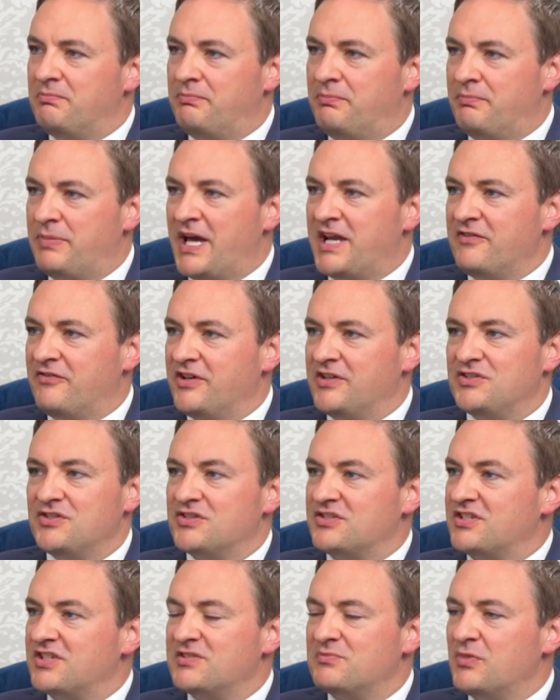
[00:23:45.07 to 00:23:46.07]
benefit
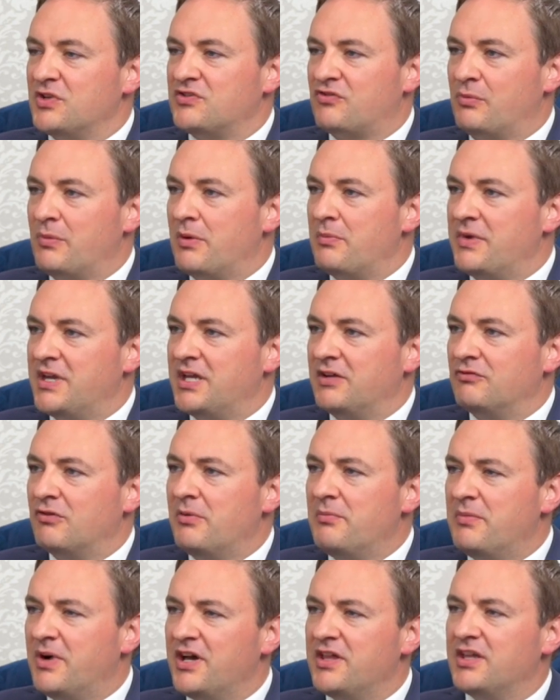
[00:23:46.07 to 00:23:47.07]
just as much from it being
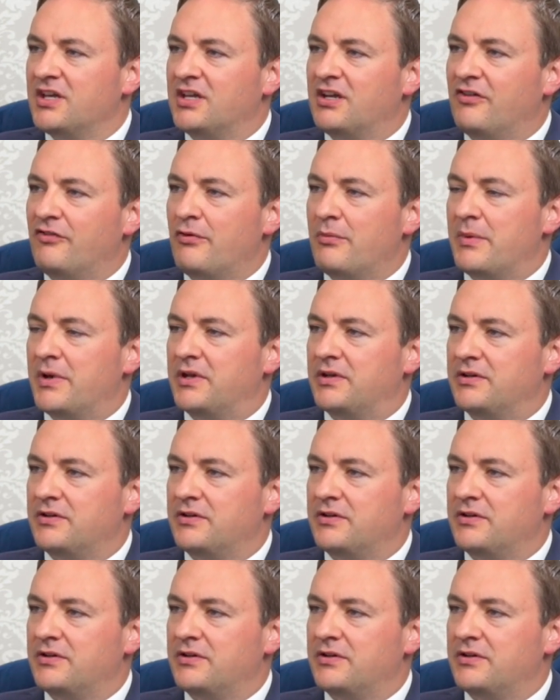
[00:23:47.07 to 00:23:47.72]
run by the government?